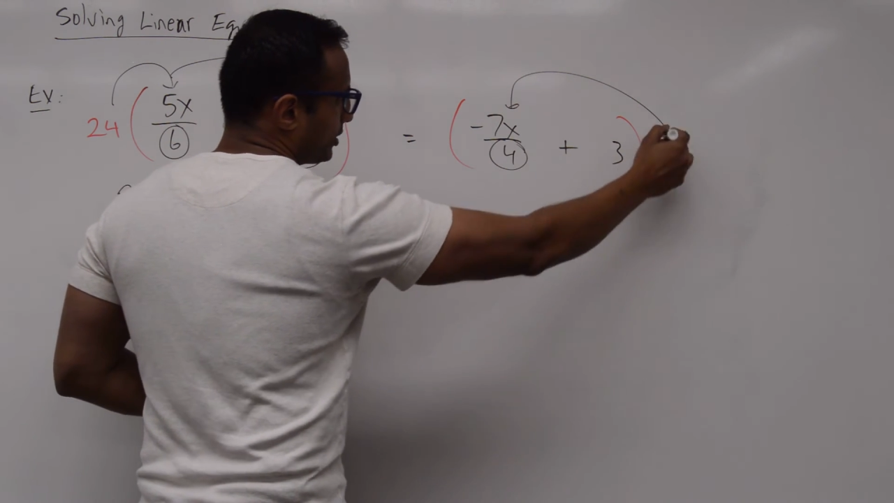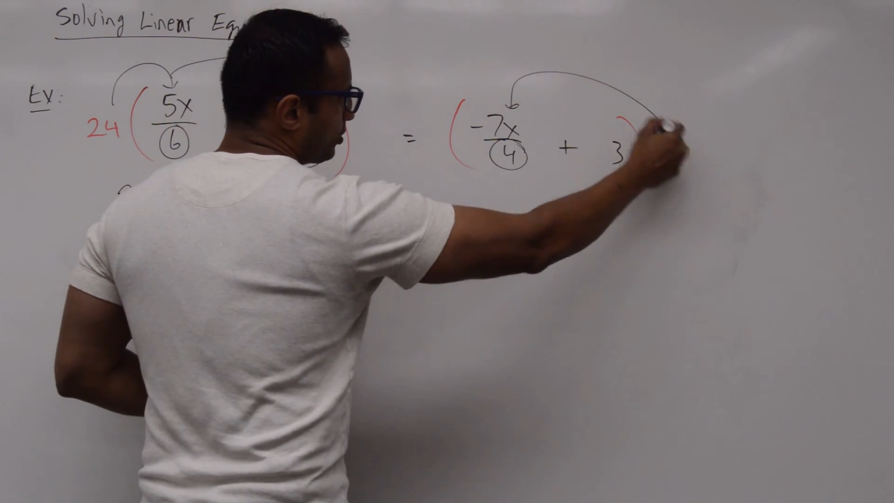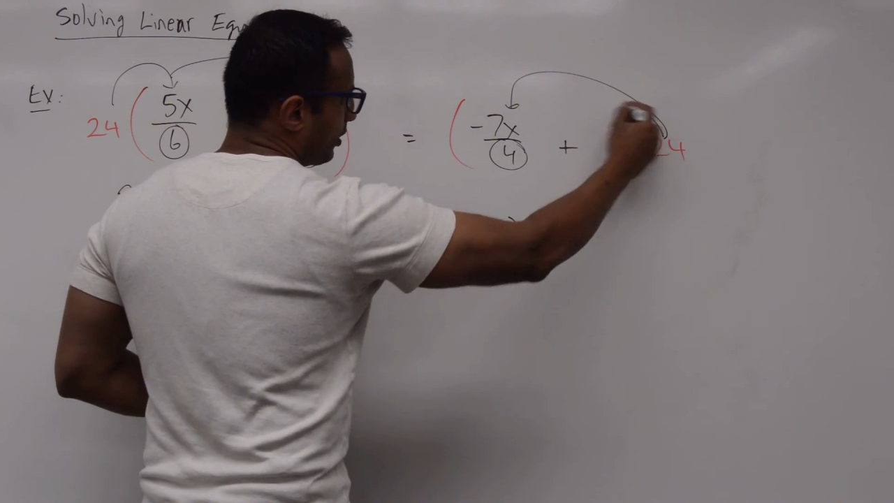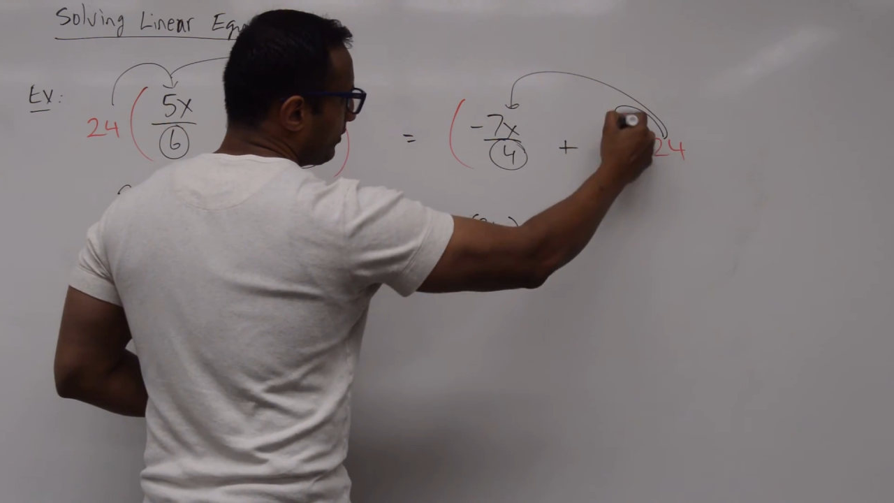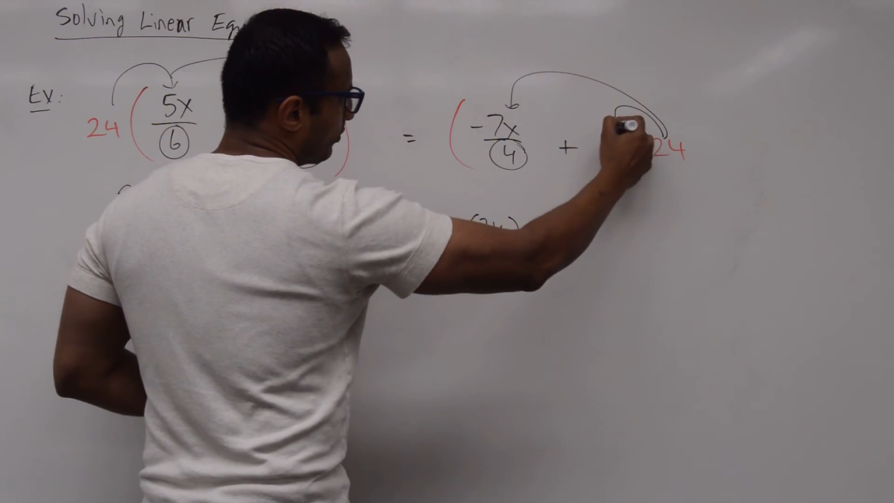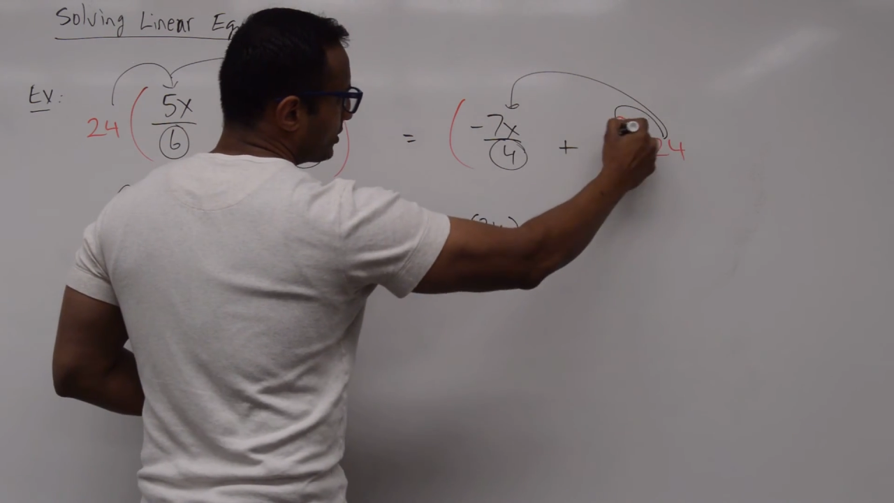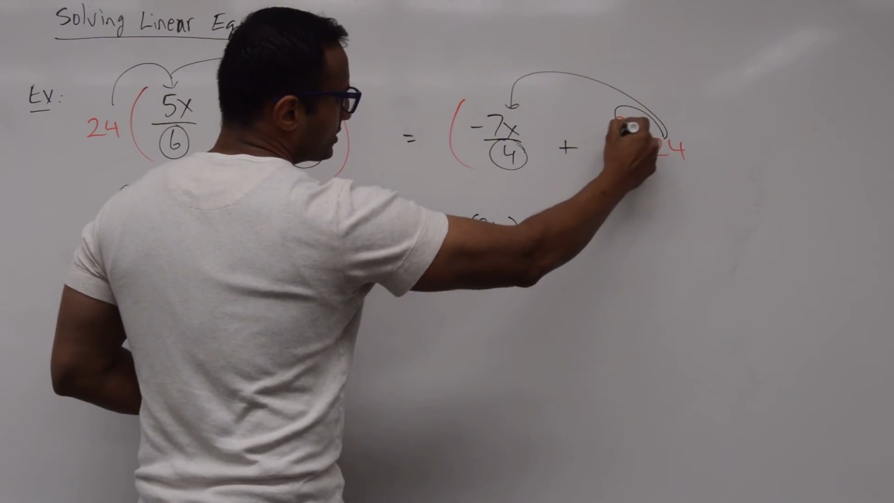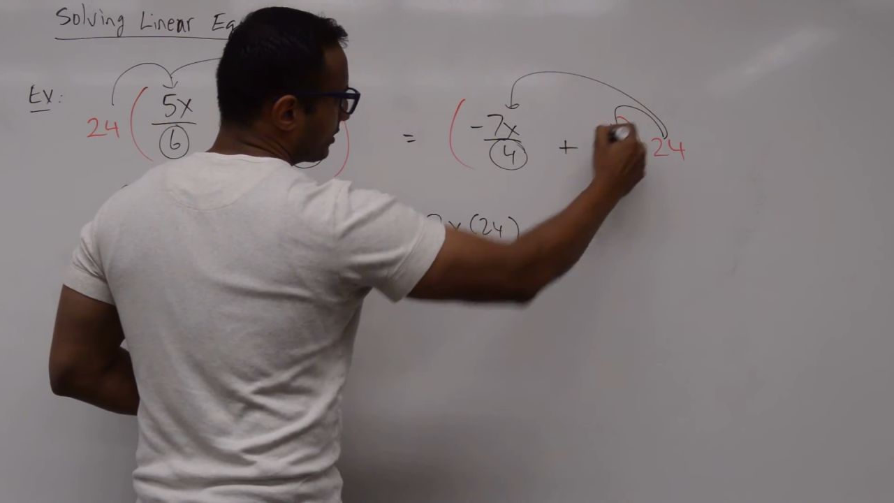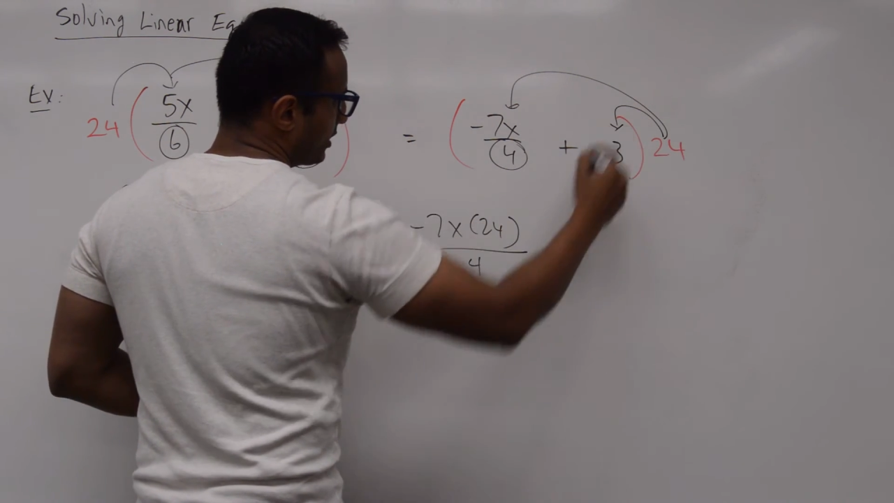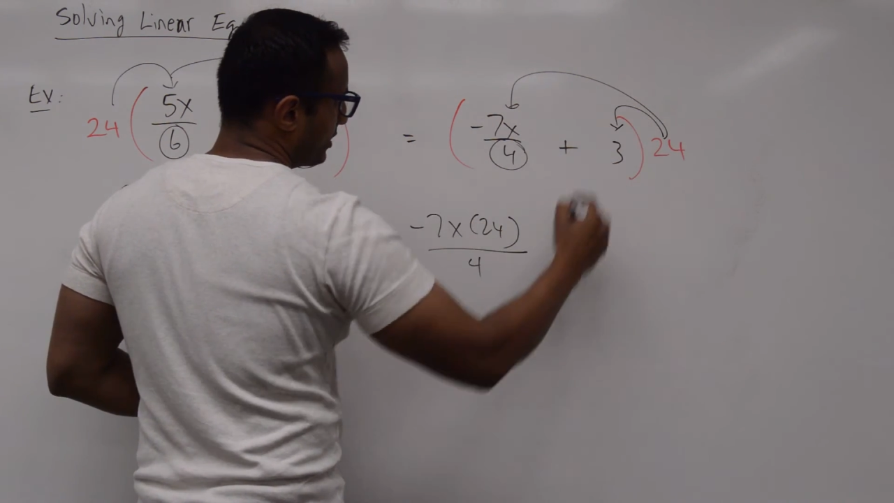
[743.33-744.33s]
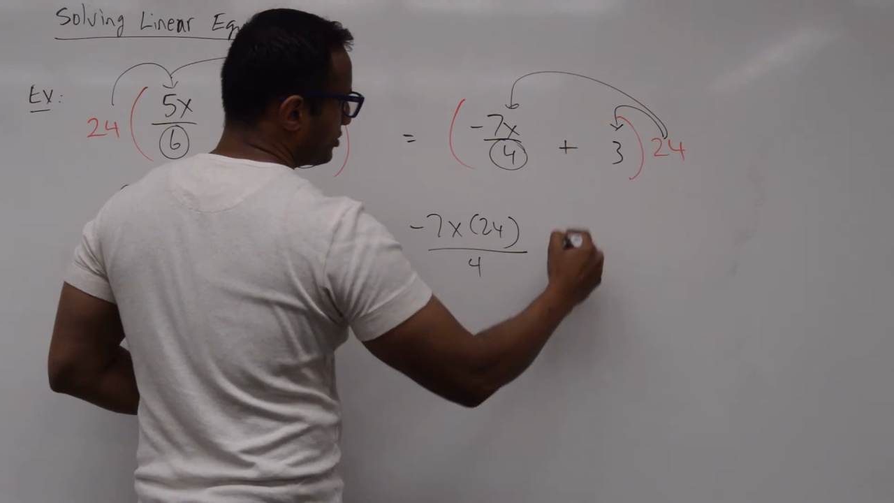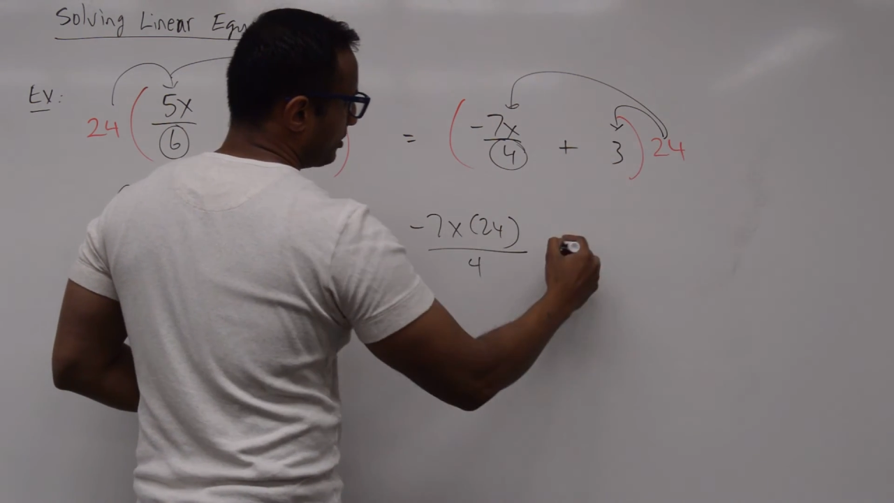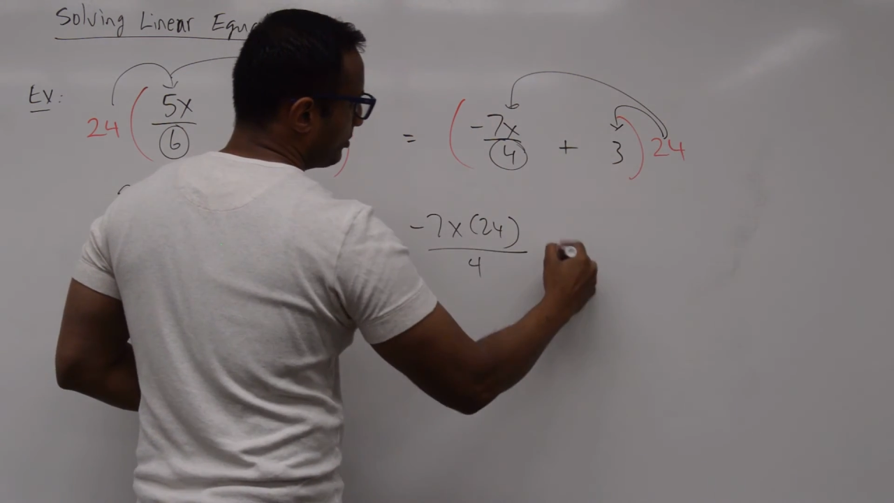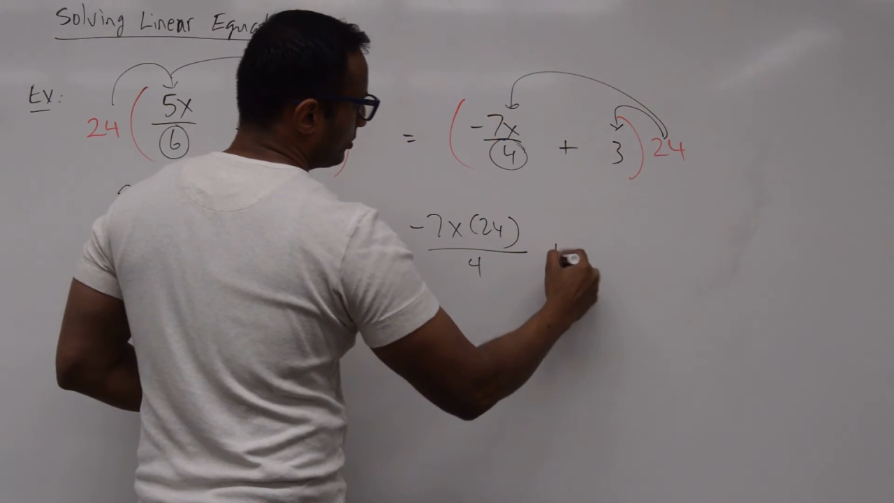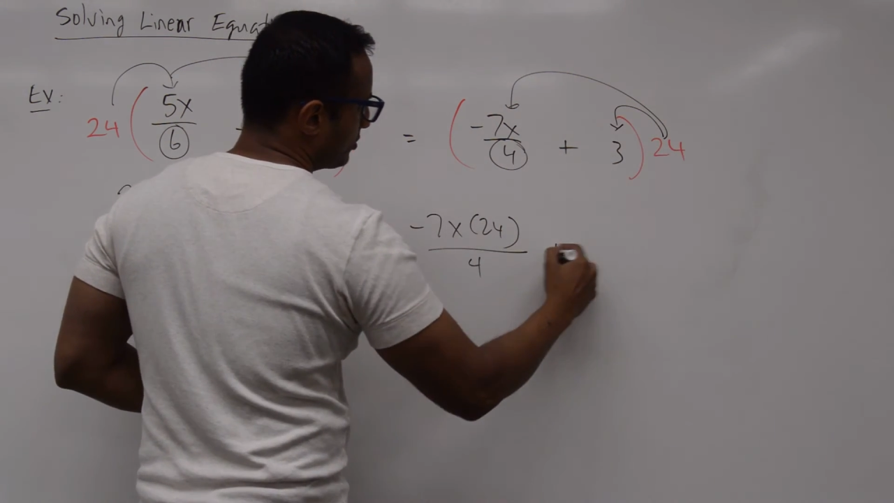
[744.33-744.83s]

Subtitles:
24 is still going to distribute.